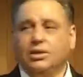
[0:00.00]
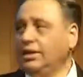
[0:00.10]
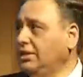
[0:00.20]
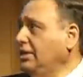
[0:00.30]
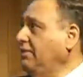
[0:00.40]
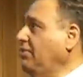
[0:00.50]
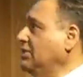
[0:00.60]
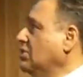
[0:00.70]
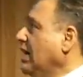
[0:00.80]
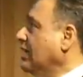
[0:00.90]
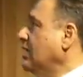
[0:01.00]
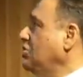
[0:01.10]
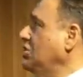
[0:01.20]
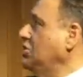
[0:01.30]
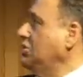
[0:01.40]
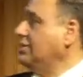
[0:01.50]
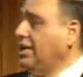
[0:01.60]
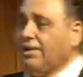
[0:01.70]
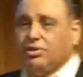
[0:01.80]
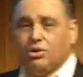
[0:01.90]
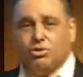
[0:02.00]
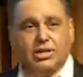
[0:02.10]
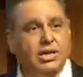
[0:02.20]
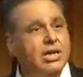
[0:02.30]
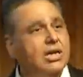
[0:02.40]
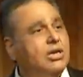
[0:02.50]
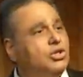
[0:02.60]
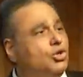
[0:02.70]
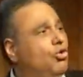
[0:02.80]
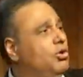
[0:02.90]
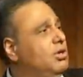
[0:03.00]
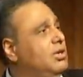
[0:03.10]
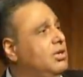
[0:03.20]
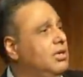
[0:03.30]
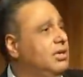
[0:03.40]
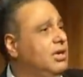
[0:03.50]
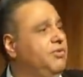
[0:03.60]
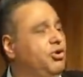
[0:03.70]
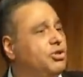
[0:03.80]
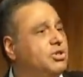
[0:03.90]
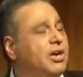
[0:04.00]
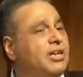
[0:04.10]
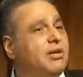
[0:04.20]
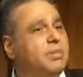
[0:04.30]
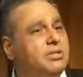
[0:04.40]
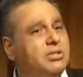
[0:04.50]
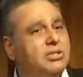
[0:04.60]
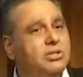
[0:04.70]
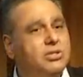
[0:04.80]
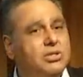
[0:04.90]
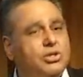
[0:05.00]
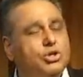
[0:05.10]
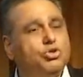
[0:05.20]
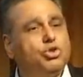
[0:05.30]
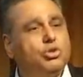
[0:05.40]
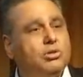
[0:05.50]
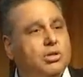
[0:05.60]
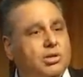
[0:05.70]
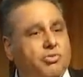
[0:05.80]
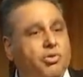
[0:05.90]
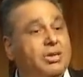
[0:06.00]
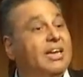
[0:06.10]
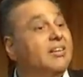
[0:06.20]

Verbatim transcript: And there are different stock exchanges. They have their own thing. So if you're starting a business, you should, if you want to